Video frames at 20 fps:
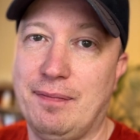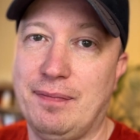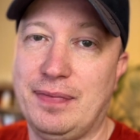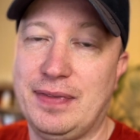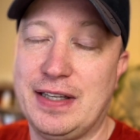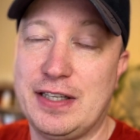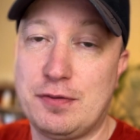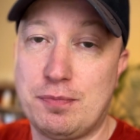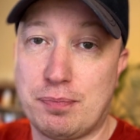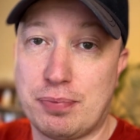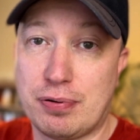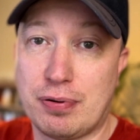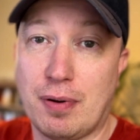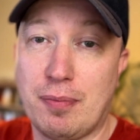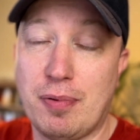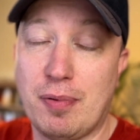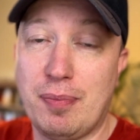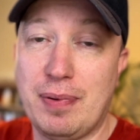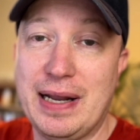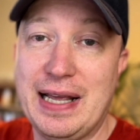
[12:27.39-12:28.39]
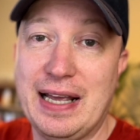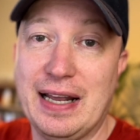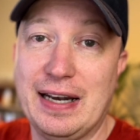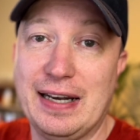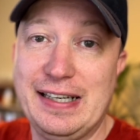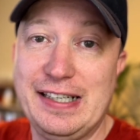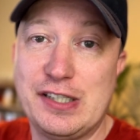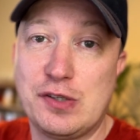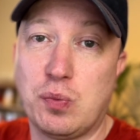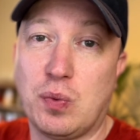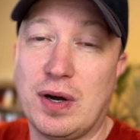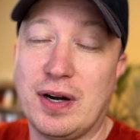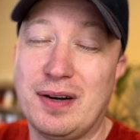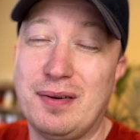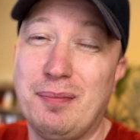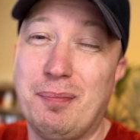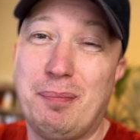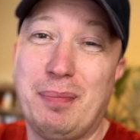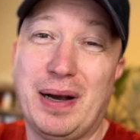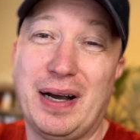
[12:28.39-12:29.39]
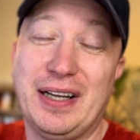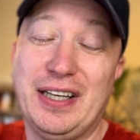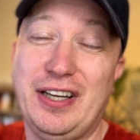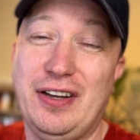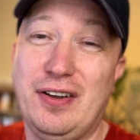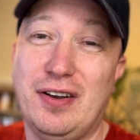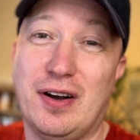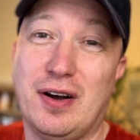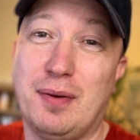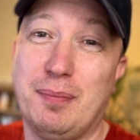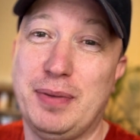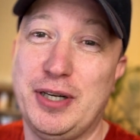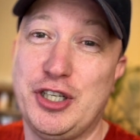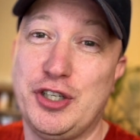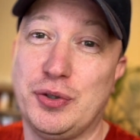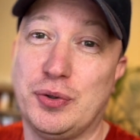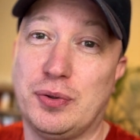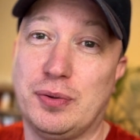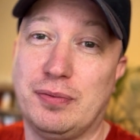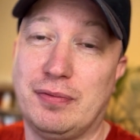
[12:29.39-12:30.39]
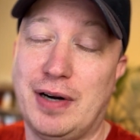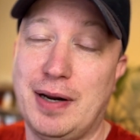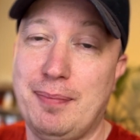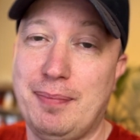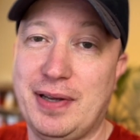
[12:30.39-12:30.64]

There's probably at least 1, but you can't be sure, right?